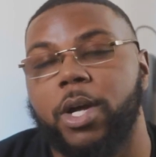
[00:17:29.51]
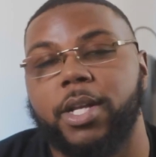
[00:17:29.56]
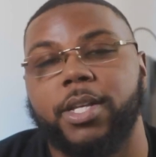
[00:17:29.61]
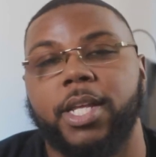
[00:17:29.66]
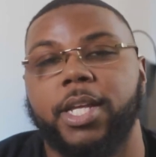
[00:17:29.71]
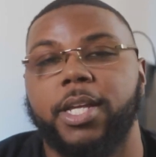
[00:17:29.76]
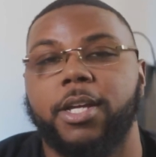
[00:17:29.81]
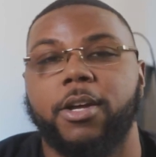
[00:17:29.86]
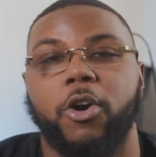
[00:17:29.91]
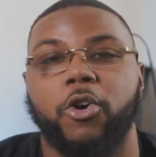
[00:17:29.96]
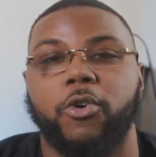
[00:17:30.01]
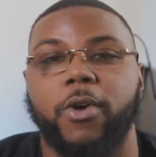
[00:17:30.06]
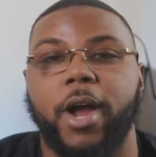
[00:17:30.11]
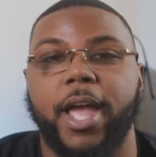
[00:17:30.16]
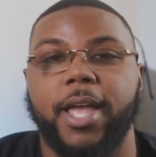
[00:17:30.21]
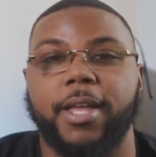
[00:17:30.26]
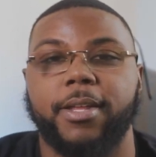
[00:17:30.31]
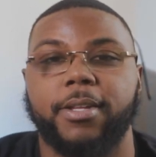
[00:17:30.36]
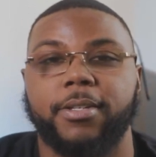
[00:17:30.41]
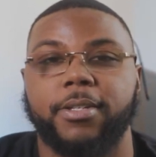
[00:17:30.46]
didn't go
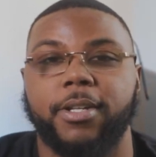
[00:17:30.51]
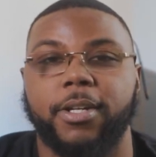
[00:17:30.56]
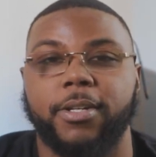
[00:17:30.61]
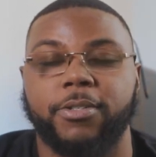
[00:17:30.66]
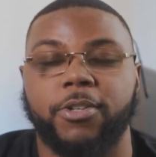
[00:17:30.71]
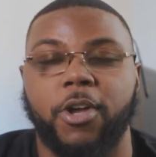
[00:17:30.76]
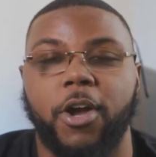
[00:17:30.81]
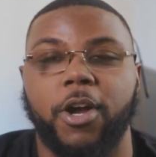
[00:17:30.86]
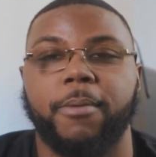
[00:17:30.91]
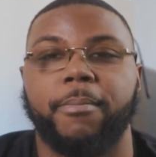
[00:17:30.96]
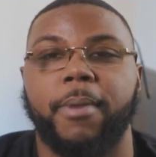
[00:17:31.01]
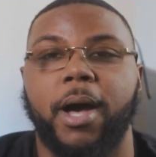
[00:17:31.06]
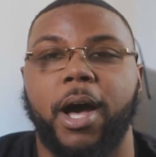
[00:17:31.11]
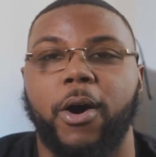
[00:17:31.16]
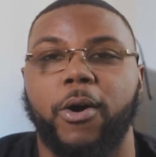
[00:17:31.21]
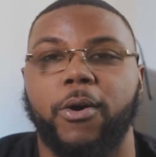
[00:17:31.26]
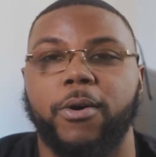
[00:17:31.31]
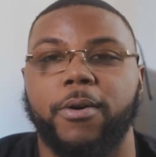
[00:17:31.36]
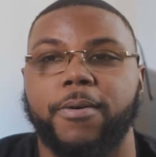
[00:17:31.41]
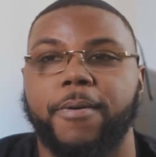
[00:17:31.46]
right. You know, talk
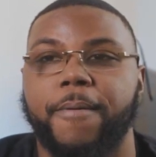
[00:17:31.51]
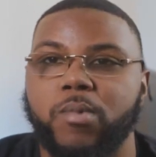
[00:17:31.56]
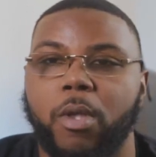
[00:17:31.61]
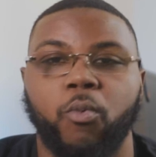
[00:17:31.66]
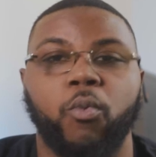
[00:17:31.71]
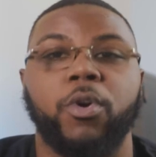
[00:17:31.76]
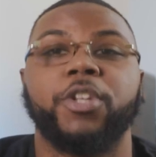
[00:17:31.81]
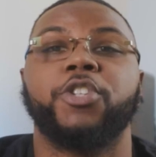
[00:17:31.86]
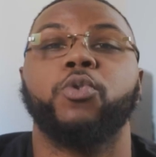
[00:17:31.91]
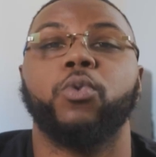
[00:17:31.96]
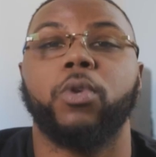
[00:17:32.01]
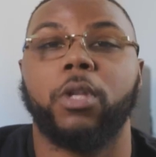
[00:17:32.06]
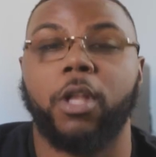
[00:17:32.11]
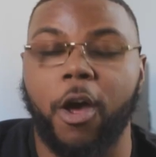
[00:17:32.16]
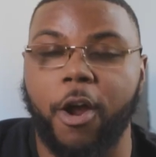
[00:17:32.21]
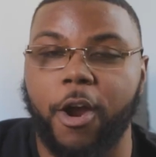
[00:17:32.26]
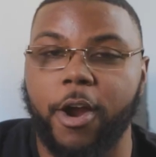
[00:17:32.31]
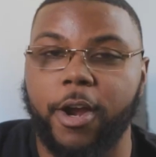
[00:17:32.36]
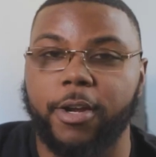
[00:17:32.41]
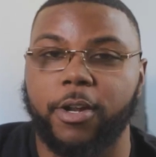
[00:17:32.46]
about what you
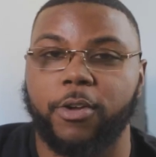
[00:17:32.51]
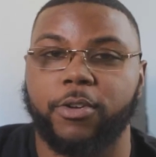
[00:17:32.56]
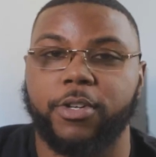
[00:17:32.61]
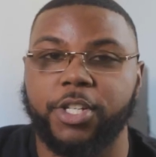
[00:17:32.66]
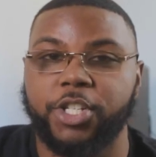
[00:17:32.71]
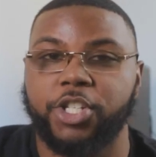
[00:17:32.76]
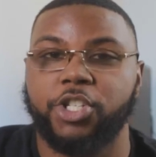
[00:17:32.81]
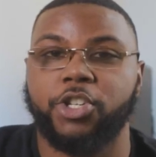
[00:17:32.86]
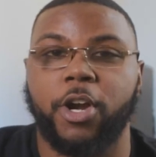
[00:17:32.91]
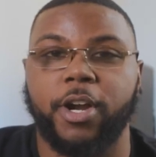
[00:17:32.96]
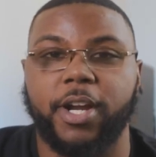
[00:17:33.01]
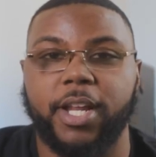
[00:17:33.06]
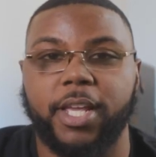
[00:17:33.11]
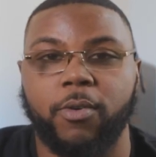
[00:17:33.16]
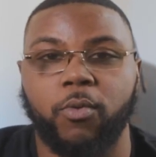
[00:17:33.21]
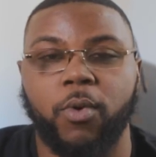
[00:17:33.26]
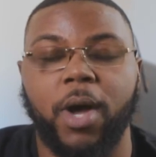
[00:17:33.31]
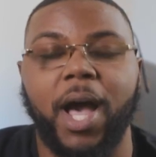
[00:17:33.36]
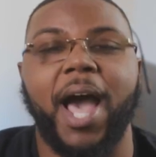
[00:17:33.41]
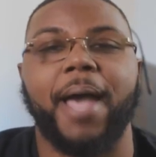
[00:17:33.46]
learned on this journey,
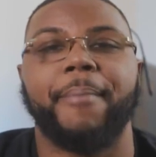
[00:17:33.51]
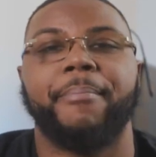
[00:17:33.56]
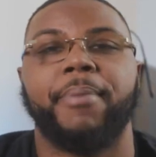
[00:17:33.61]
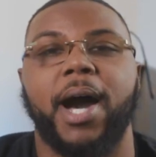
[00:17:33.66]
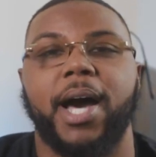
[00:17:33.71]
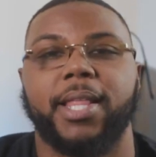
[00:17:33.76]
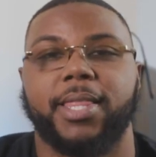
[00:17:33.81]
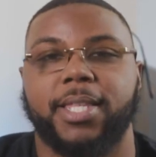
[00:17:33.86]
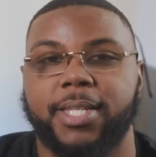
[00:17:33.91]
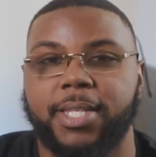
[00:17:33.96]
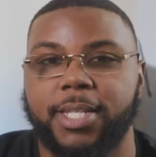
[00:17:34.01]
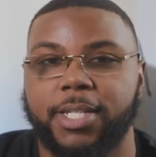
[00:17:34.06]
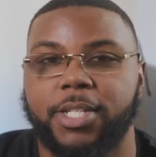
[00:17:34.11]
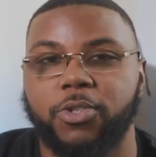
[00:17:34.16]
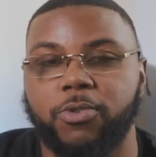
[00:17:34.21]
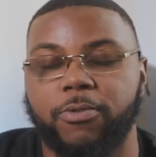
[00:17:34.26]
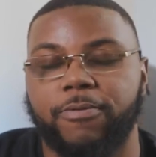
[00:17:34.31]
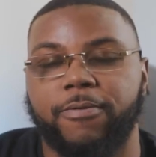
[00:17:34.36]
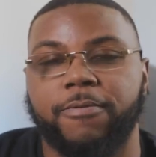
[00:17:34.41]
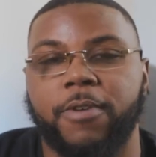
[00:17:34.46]
what hypothesis
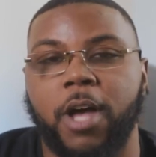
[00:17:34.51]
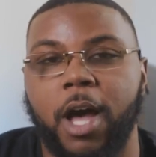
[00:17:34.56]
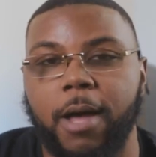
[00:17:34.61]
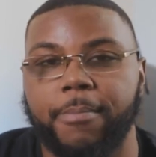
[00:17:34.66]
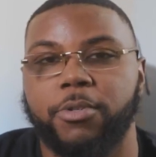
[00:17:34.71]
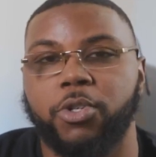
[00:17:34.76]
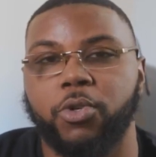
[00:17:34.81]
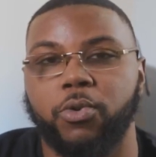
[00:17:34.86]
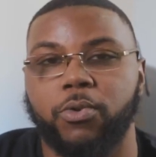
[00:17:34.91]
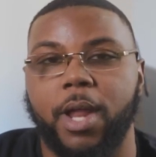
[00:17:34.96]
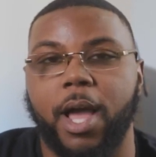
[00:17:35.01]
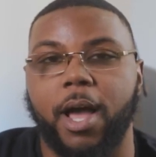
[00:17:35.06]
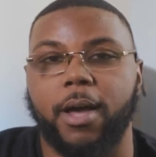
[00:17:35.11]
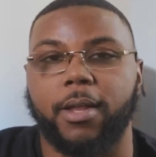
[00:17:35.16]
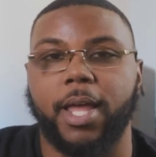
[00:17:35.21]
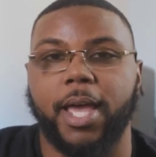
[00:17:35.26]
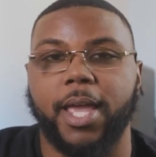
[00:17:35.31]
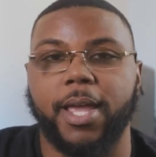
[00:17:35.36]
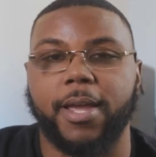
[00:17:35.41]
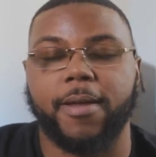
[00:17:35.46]
you've come to now,
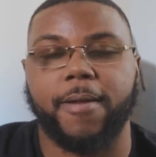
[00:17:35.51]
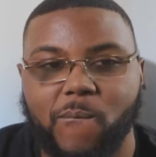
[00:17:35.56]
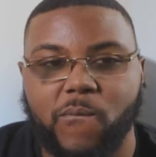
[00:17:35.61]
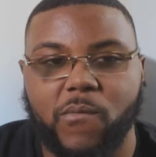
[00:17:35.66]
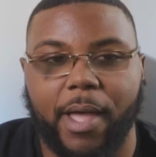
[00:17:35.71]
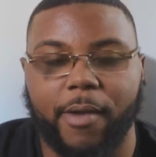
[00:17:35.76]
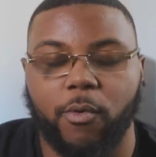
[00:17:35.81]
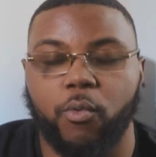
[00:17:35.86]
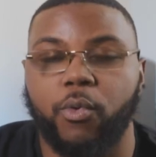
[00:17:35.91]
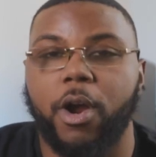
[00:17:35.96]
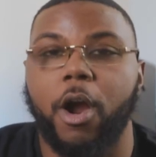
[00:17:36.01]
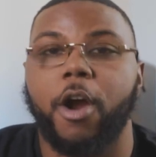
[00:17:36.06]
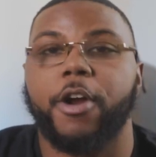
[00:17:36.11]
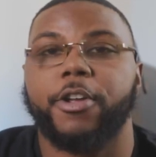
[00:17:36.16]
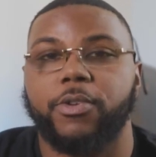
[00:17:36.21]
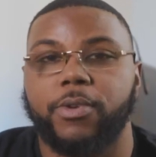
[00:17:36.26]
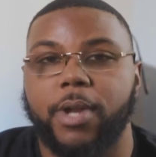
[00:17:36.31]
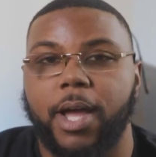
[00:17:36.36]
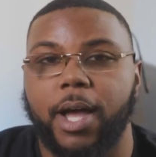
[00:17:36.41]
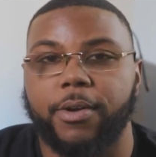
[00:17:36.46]
like where are
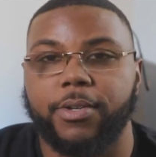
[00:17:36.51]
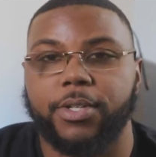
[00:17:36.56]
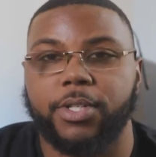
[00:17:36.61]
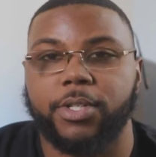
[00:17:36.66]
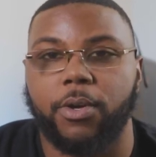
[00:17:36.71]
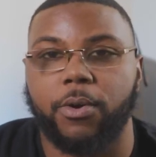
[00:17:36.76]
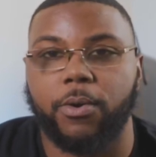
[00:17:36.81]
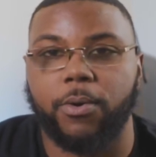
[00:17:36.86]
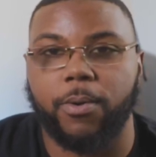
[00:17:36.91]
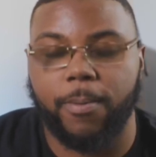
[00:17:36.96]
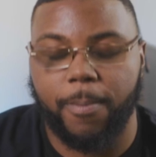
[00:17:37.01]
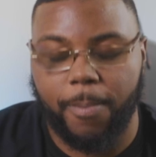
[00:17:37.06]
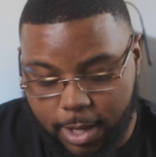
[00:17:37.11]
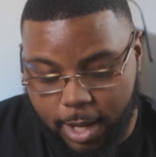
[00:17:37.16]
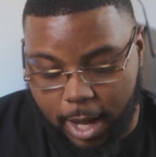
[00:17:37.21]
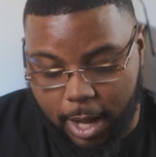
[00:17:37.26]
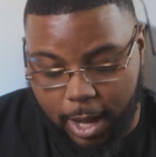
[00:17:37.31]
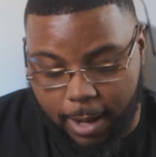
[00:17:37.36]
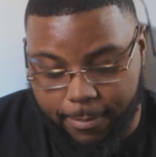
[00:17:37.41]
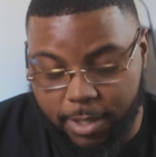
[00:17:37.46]
you now? So
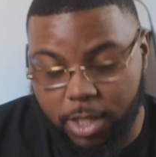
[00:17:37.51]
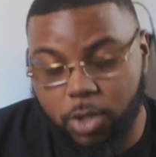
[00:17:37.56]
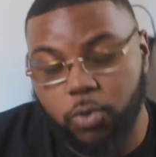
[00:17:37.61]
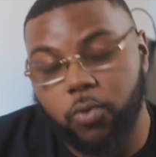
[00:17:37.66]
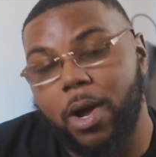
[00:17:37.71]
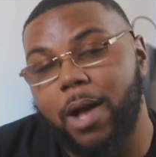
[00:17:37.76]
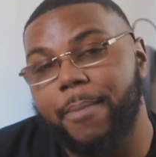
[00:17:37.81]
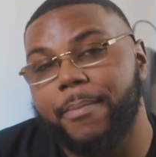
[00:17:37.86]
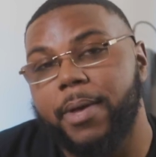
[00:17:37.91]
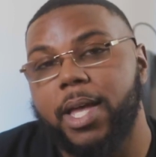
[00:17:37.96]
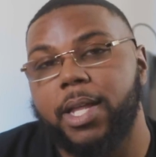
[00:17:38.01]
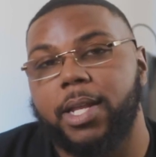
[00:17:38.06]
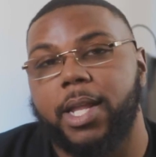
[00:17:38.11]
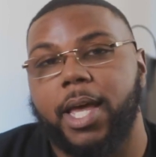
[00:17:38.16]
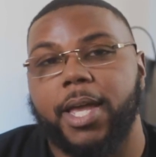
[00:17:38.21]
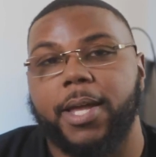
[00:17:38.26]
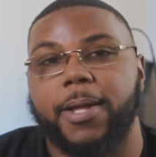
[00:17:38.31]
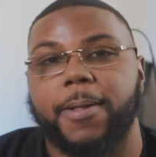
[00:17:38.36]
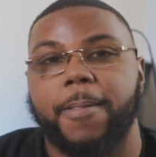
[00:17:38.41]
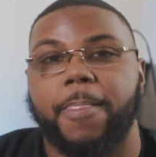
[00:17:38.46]
this where I'm at,
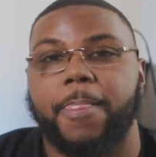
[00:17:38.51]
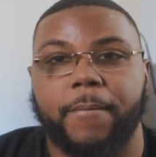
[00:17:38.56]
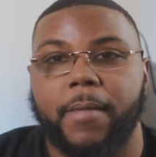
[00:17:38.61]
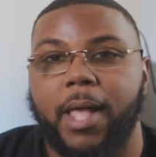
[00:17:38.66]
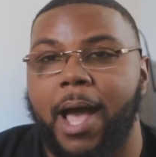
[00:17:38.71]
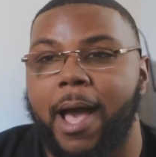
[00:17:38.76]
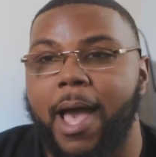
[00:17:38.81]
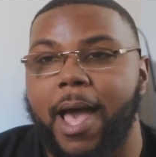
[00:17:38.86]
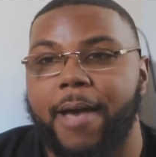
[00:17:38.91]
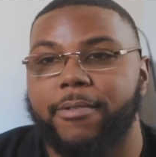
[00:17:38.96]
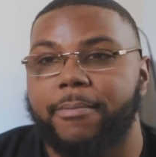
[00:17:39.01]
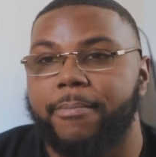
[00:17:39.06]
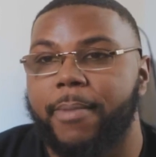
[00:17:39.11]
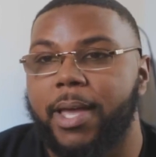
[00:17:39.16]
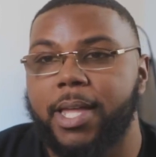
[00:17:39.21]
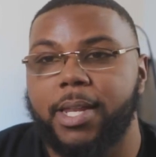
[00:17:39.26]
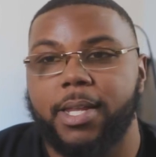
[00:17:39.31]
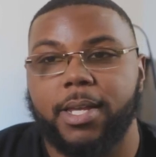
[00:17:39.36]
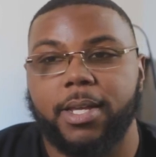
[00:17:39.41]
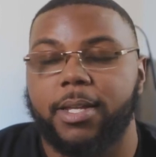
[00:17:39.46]
like, I haven't
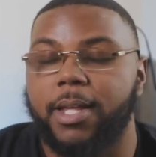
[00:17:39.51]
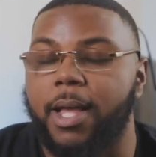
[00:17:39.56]
made it.